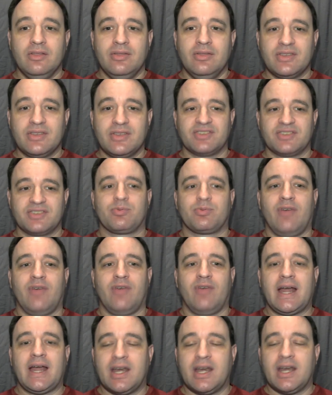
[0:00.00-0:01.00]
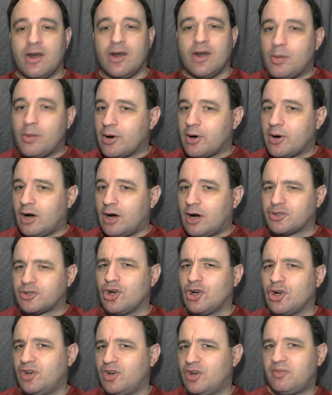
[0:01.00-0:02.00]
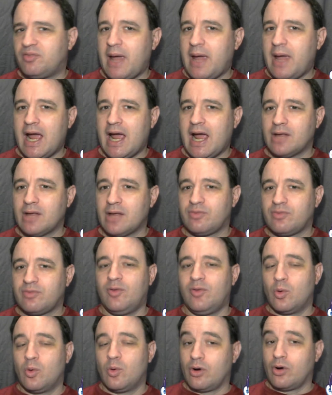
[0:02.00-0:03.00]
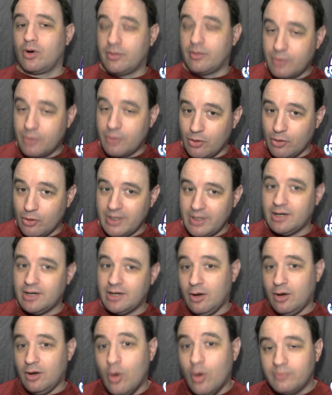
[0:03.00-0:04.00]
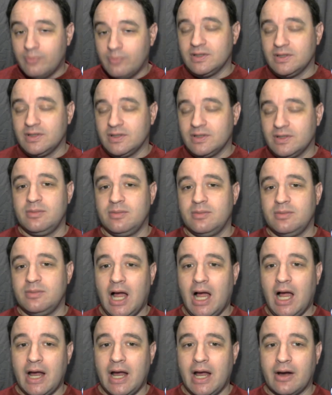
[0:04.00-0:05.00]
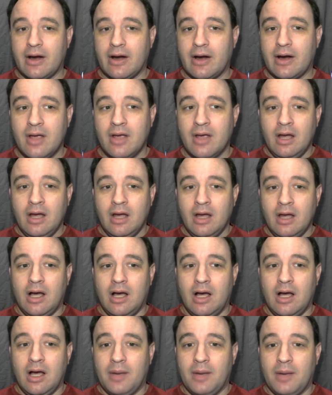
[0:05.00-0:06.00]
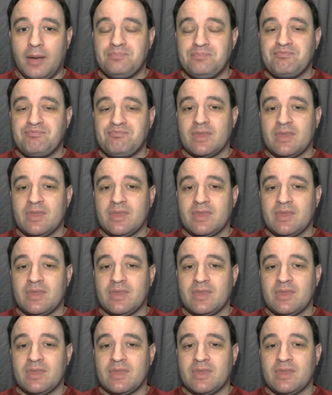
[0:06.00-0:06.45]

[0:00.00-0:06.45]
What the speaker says: This is providing an alternative path for Karina, hopefully, to be hired. While